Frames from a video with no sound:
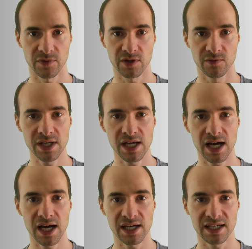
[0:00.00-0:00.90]
We
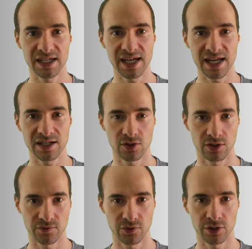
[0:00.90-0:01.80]
are again
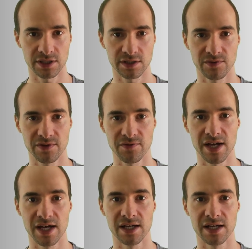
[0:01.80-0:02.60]
confronted with a